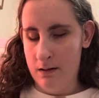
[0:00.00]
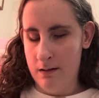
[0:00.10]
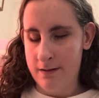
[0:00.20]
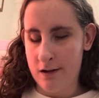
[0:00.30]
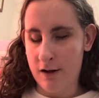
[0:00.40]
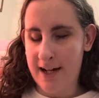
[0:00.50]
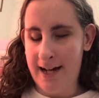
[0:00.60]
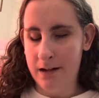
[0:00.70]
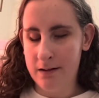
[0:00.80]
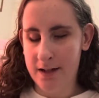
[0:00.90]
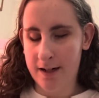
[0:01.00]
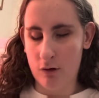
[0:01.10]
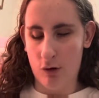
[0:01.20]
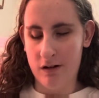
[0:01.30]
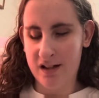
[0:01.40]
sarcastic,
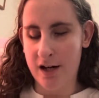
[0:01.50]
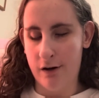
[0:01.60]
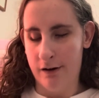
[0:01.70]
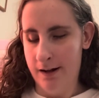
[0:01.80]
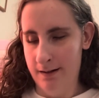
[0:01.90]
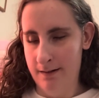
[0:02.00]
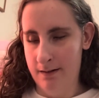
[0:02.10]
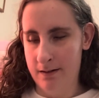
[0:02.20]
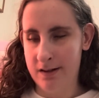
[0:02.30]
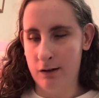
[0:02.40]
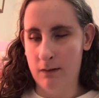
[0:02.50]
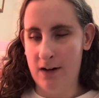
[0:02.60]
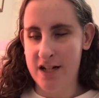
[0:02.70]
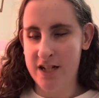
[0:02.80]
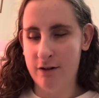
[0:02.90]
or scared. So if
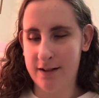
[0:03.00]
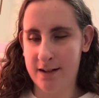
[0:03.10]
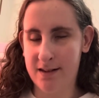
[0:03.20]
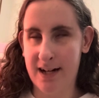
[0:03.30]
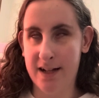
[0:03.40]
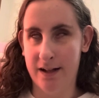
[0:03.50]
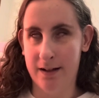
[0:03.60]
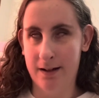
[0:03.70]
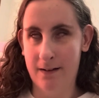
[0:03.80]
I choose excited,